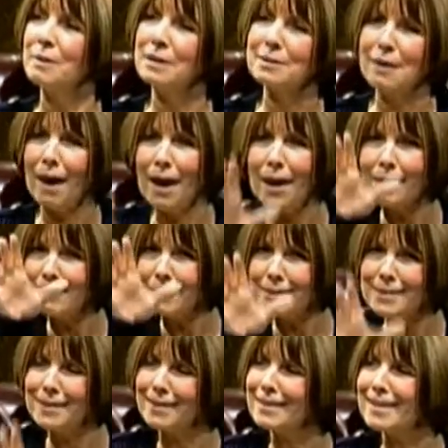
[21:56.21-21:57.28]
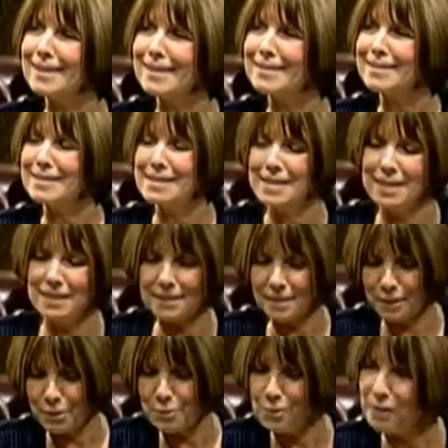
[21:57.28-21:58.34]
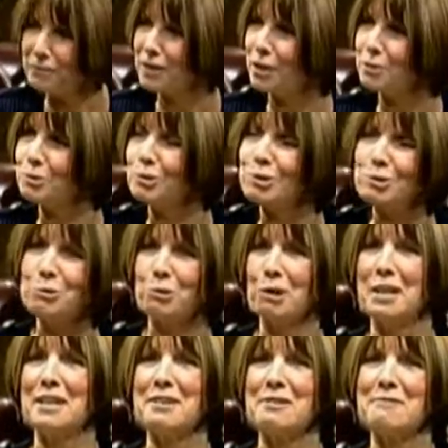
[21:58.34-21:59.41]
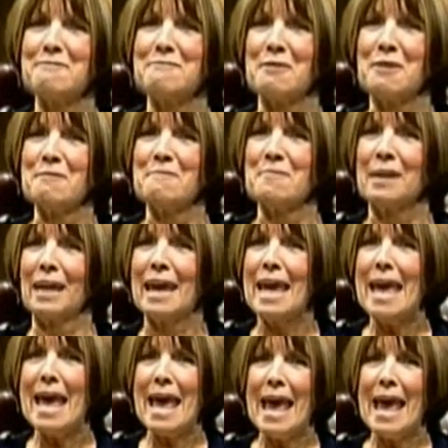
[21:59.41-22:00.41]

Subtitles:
because I looked at a list that, I've got your story here in front of me,